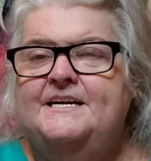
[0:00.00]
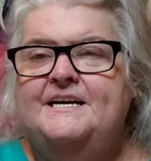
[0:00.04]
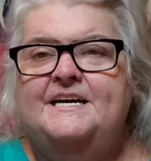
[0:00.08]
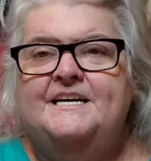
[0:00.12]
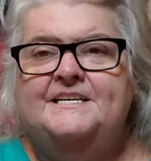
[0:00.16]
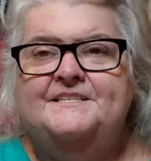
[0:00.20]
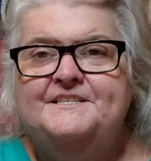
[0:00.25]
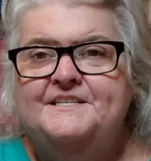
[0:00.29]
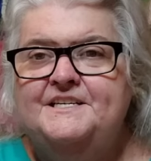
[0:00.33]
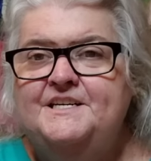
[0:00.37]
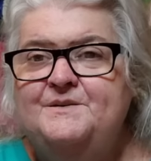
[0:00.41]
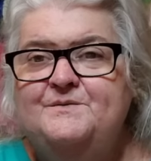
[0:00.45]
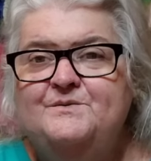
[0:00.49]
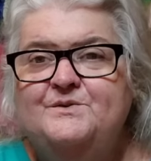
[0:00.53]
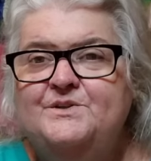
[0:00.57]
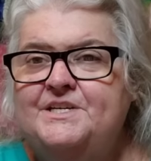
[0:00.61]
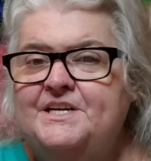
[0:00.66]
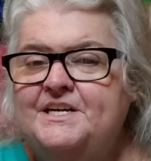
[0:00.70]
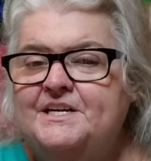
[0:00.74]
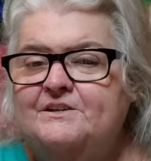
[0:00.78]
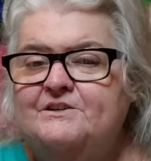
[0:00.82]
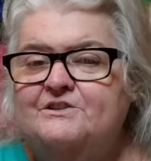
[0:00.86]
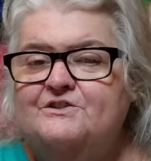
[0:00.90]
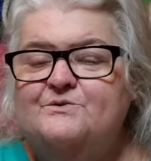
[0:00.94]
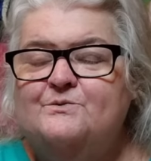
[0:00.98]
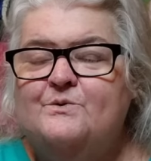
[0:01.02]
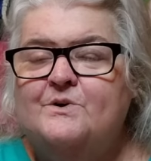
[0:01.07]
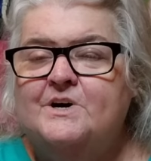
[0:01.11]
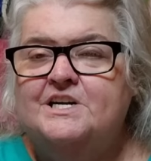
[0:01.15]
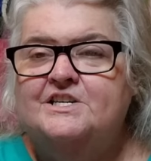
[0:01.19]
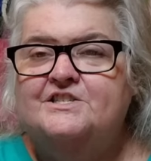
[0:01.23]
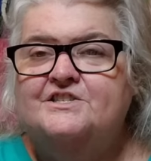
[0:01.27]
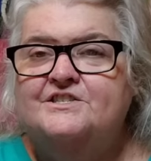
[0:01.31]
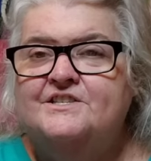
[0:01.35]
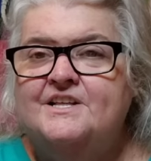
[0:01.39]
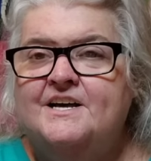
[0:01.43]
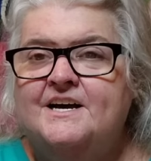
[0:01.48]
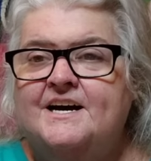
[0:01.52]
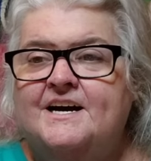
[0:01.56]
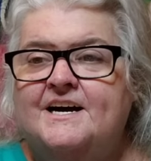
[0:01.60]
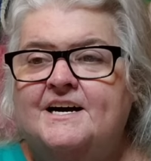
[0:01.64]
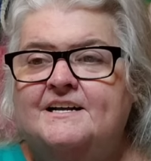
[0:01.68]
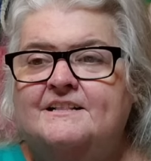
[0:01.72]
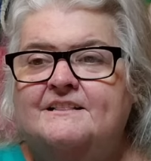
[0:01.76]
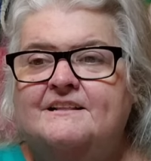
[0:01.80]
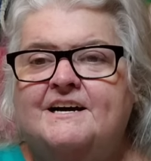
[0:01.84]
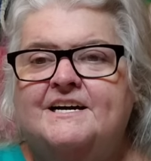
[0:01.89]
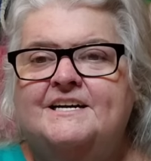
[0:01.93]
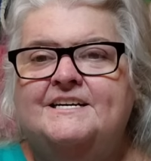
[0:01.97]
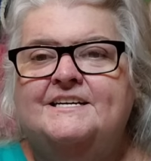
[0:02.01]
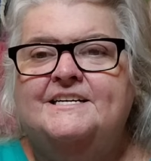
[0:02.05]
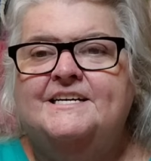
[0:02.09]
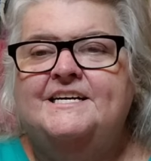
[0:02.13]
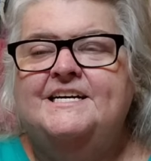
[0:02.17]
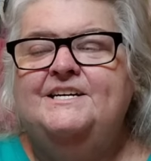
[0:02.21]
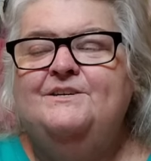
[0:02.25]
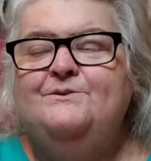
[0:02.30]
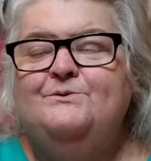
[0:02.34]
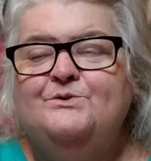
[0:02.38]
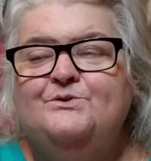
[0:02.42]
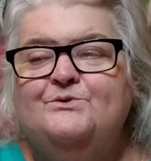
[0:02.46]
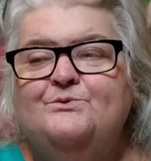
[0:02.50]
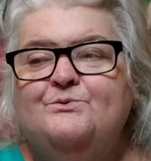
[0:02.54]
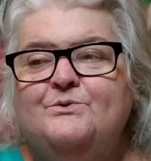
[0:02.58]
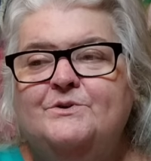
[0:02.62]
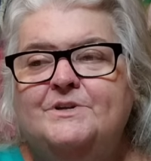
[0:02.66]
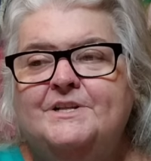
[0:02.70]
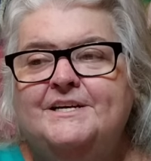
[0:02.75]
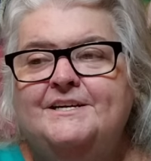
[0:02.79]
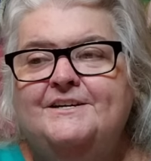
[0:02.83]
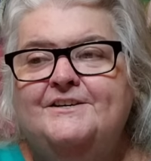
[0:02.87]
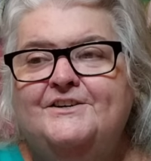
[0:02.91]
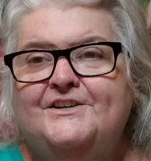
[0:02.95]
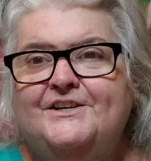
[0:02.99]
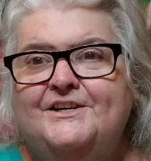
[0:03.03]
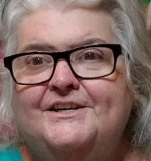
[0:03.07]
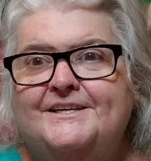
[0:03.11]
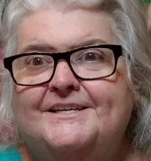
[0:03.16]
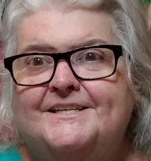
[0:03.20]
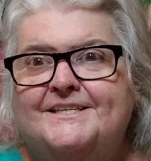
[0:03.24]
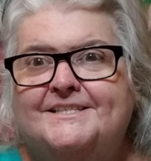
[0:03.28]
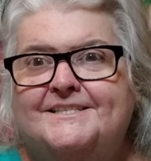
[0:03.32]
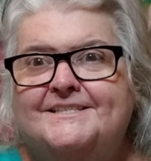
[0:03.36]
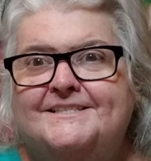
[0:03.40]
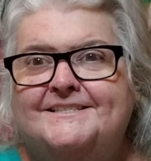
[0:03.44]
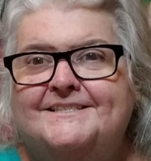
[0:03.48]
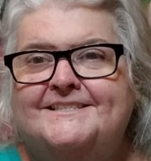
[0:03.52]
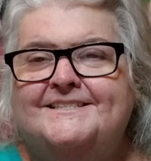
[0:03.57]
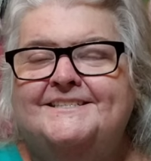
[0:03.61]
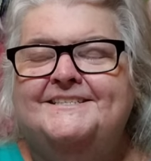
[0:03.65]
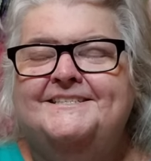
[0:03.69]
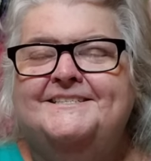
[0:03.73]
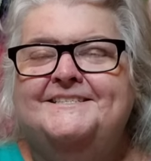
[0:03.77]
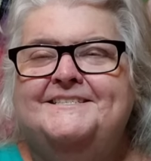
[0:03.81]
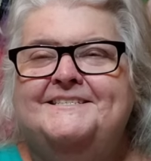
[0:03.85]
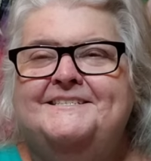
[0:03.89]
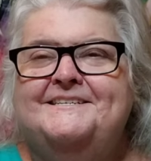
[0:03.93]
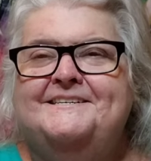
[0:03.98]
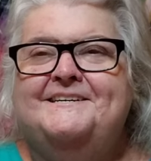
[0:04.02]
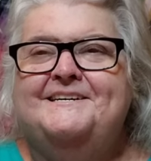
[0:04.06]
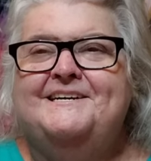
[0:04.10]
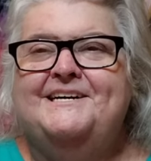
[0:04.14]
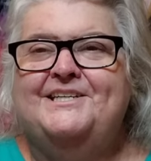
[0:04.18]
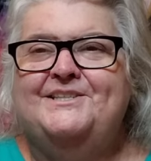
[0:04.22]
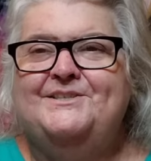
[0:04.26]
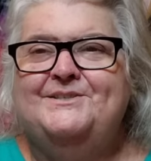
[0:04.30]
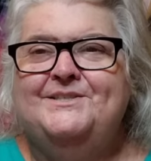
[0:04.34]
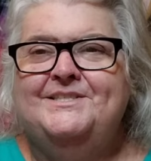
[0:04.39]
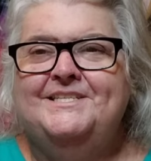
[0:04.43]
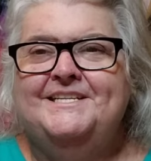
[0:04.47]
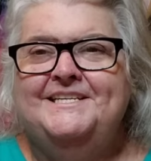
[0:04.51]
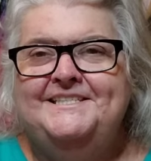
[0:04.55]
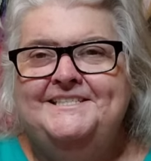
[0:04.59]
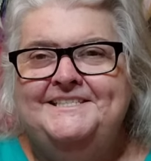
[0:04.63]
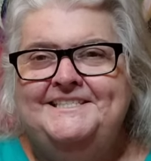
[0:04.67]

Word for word: Has anyone else watched that? Like, it was really good. I really